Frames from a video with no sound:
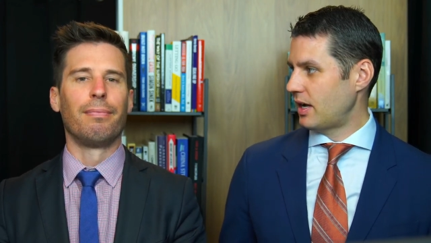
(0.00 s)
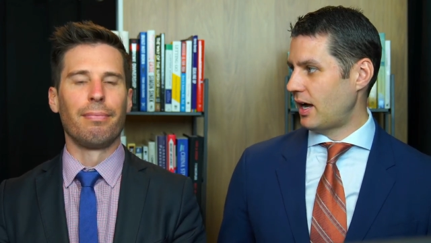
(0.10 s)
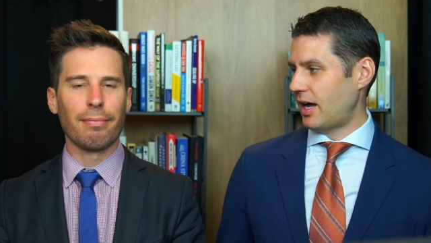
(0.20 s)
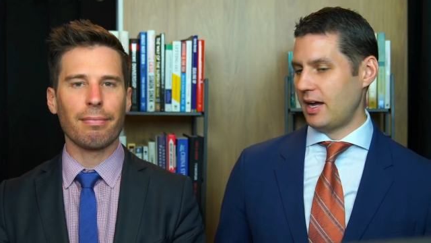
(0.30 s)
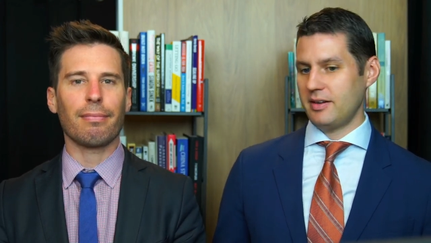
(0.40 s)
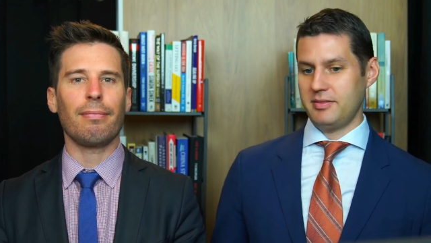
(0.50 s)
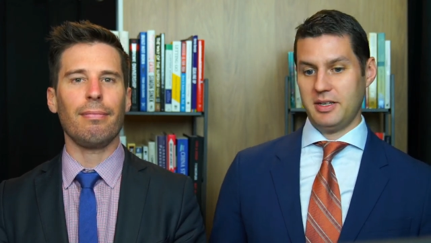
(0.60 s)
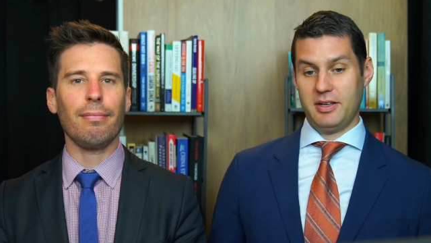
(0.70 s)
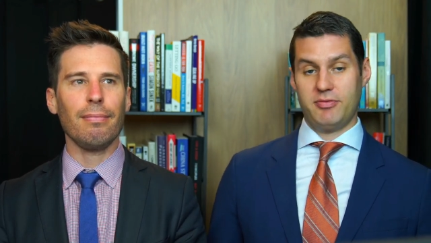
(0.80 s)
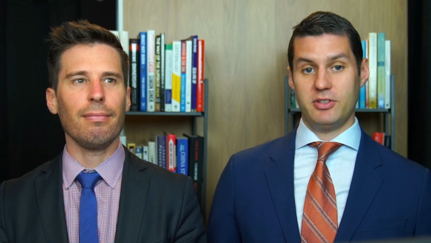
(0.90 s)
Speaker 1: Uh,
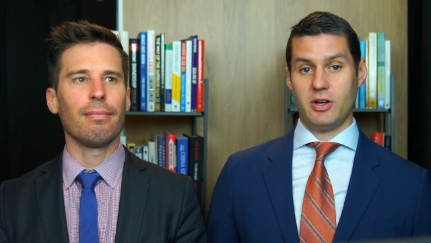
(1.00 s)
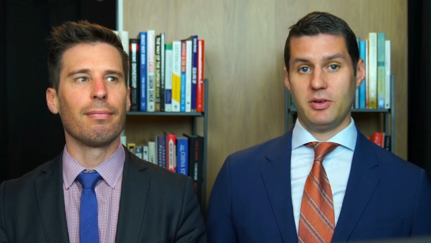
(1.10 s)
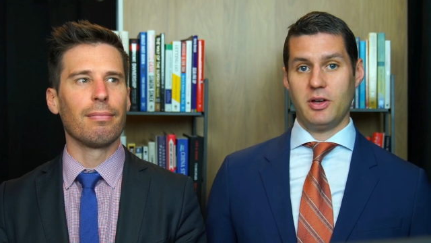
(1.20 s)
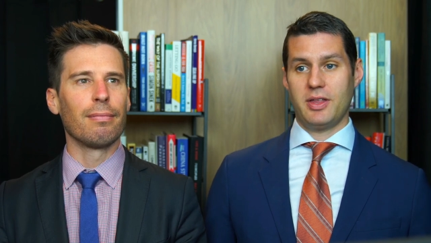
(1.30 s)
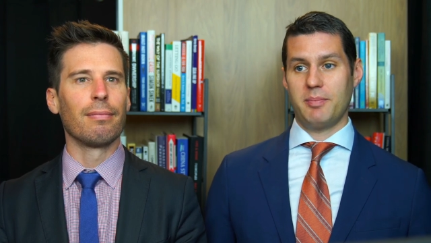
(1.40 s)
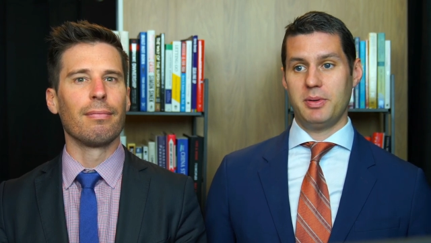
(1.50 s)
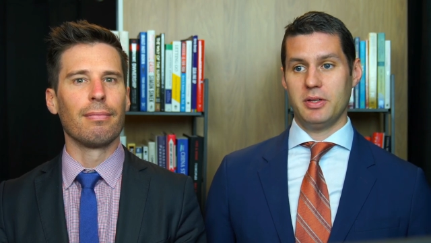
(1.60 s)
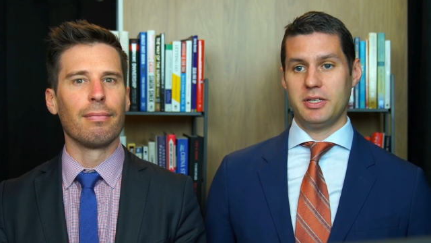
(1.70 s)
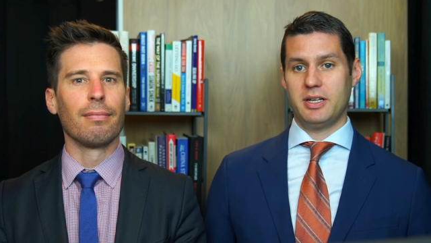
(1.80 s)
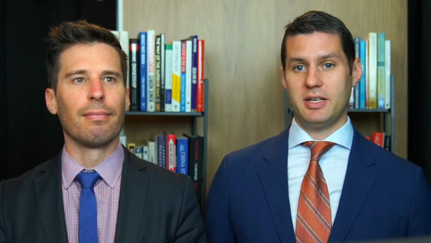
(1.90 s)
if you don't know that
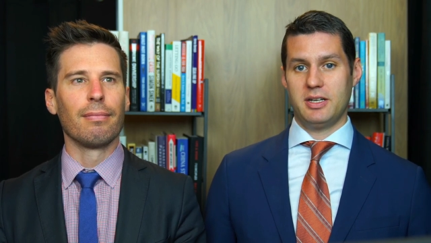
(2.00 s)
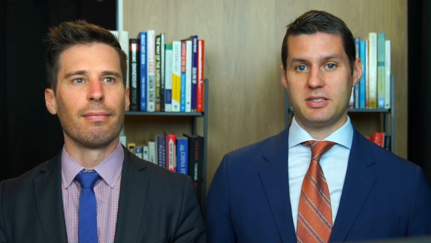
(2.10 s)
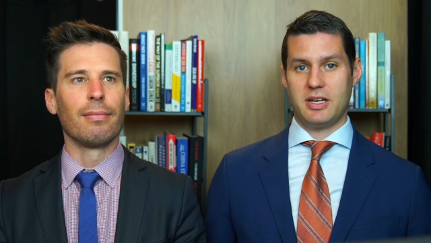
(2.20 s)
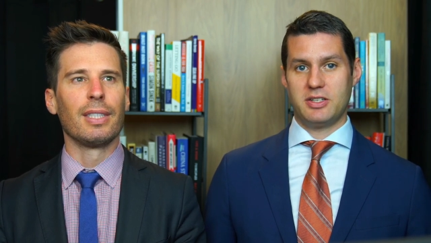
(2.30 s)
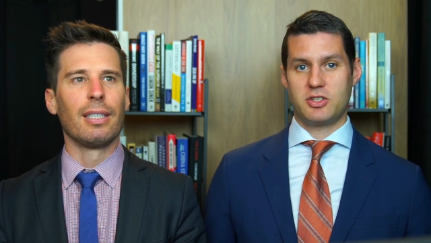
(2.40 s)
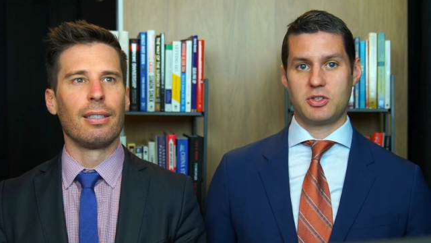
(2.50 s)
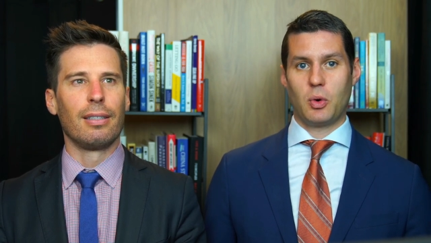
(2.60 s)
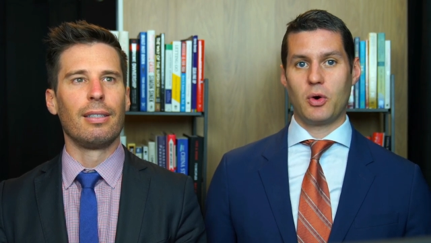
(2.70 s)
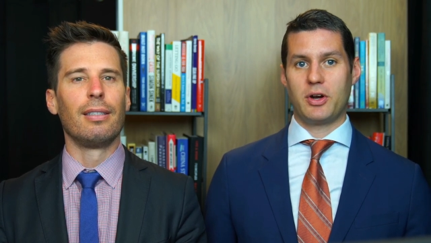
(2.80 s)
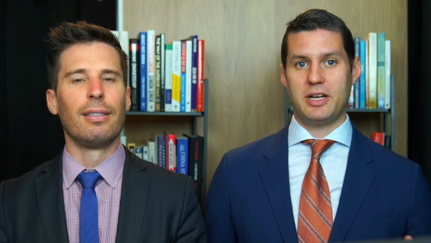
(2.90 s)
building, it is a
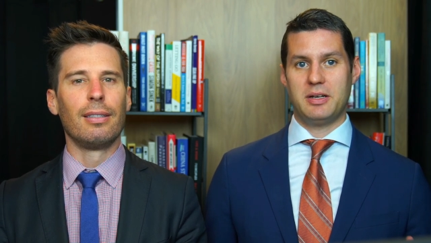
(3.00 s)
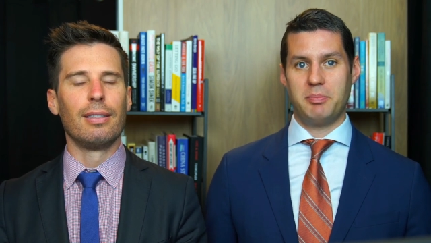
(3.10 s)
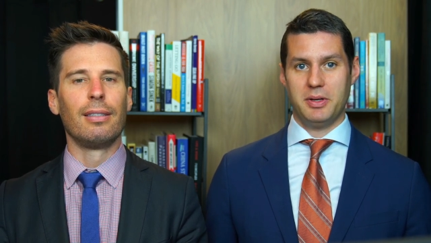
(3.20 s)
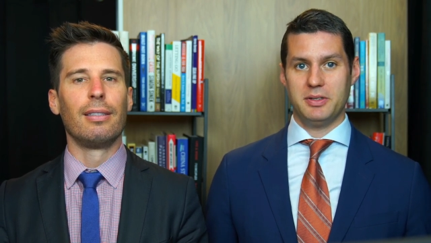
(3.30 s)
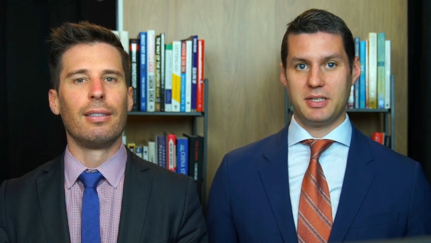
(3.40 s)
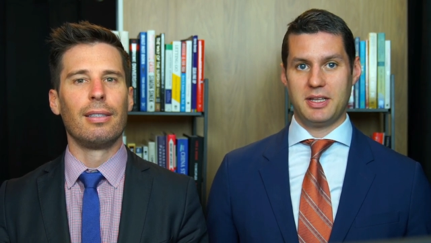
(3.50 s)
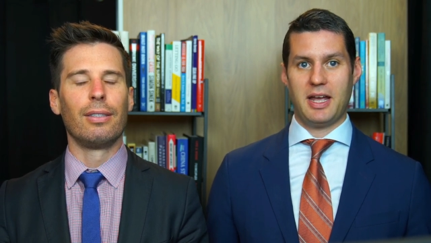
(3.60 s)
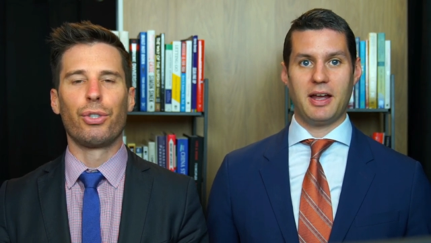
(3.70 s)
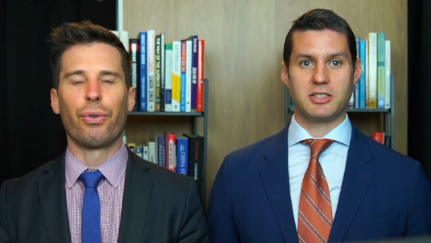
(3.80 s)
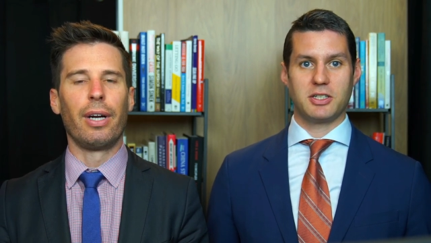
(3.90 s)
storied building. They
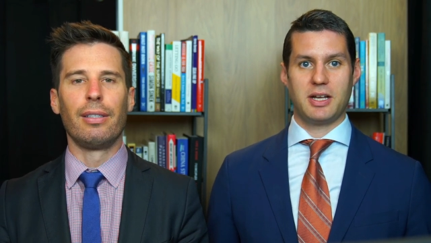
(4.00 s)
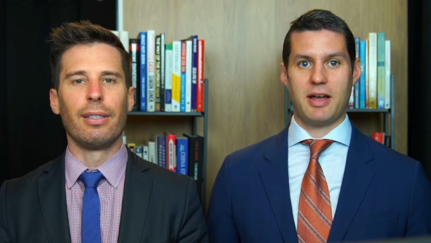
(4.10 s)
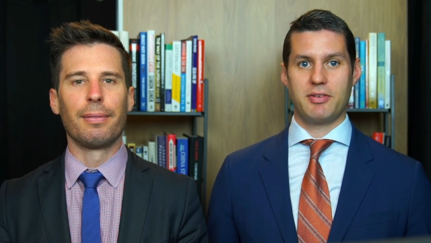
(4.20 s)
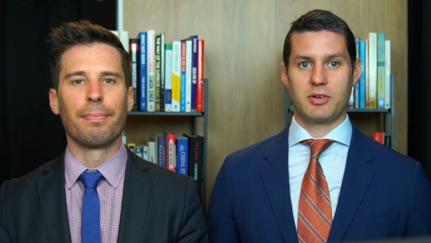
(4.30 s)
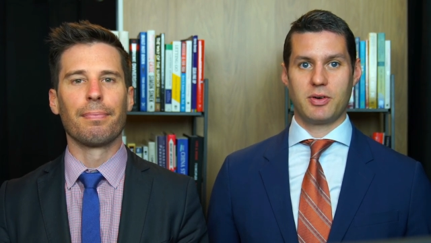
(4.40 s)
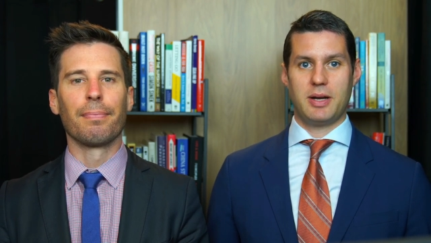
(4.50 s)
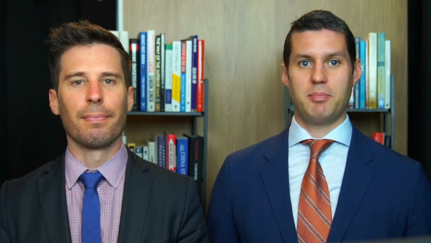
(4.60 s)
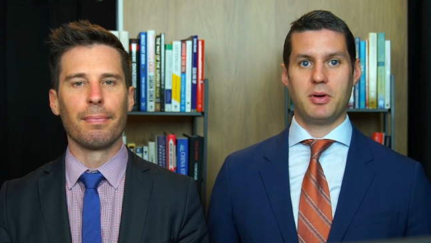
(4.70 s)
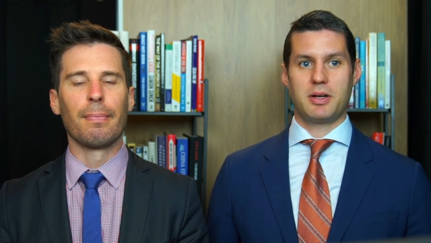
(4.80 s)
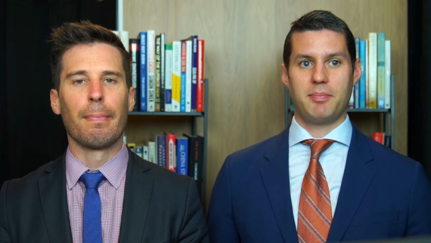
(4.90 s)
actually have a great
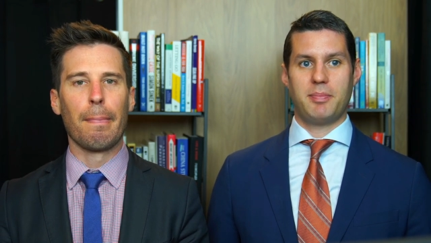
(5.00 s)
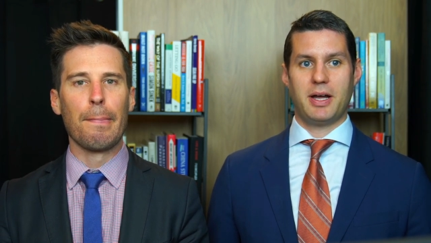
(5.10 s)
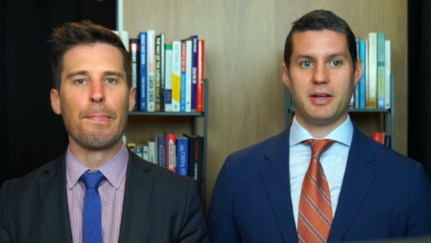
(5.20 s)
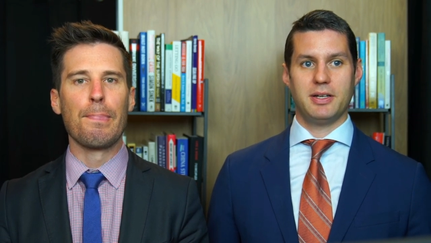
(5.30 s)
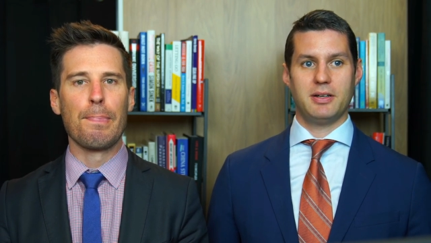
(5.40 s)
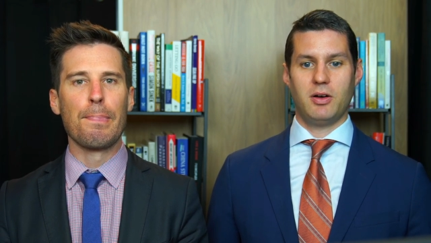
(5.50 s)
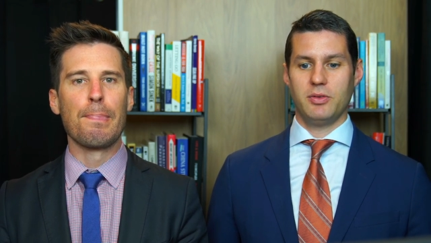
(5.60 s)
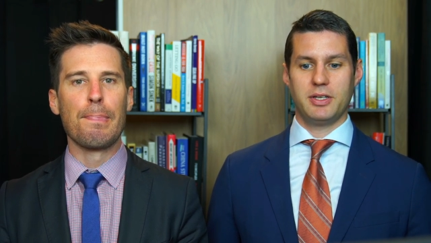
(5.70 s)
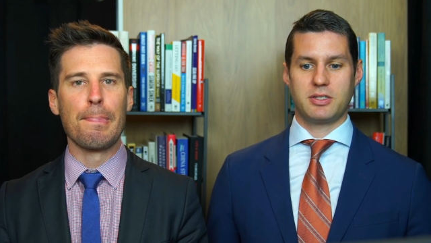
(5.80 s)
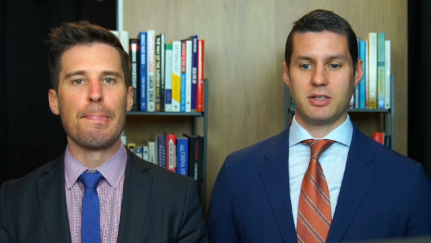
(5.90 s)
book about it.
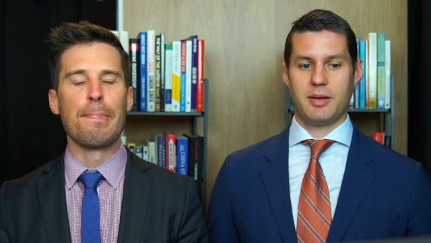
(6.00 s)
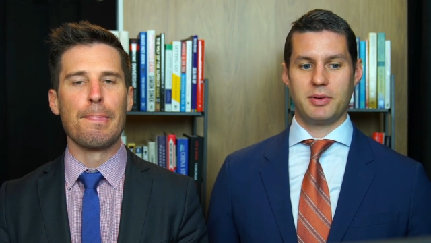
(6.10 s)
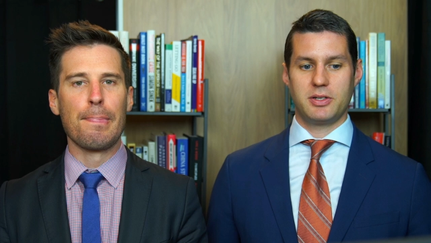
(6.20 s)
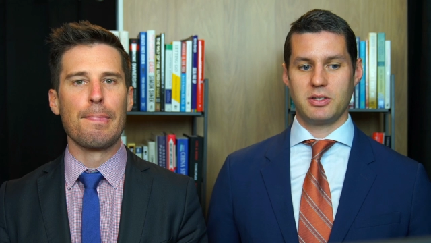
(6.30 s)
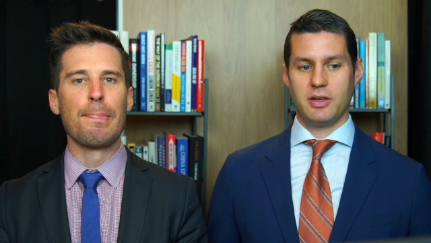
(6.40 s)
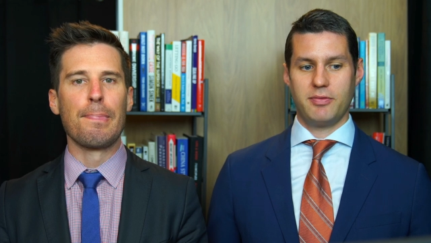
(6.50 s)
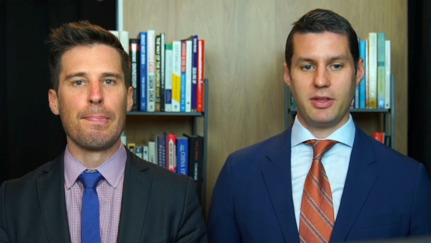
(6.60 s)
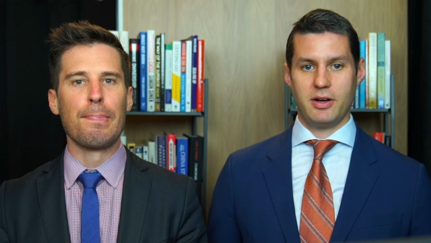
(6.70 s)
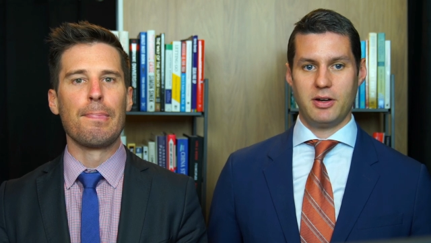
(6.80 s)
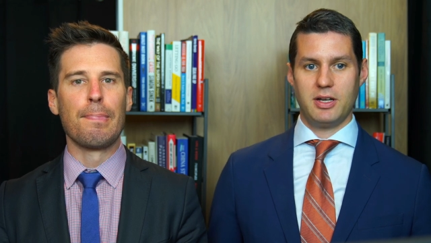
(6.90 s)
Only celebrities live
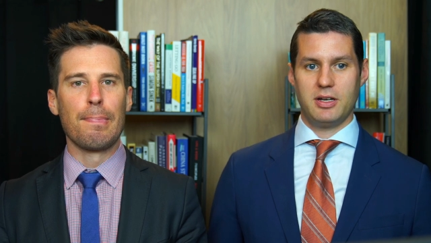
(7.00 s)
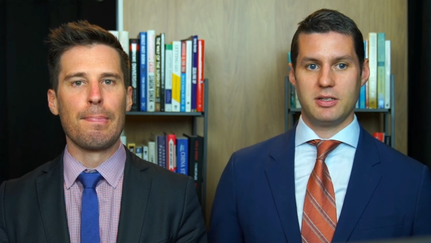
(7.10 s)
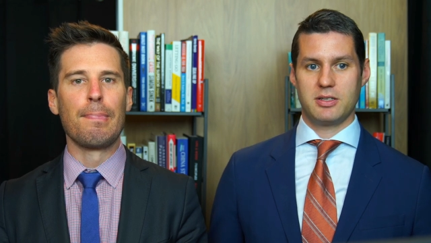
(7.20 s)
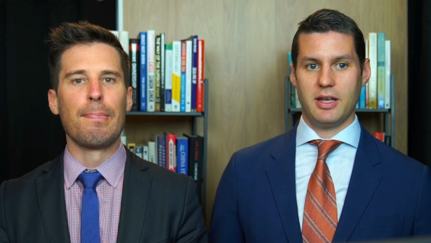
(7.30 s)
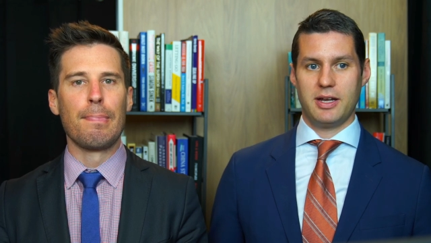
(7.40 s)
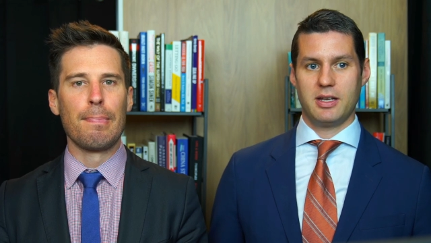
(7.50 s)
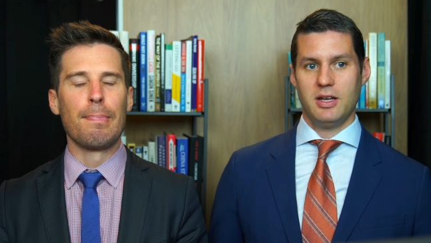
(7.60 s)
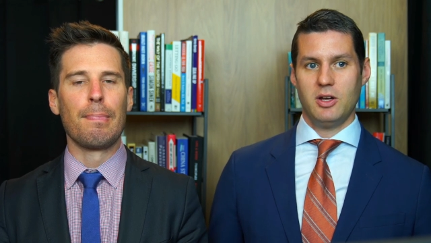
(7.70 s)
there. It is like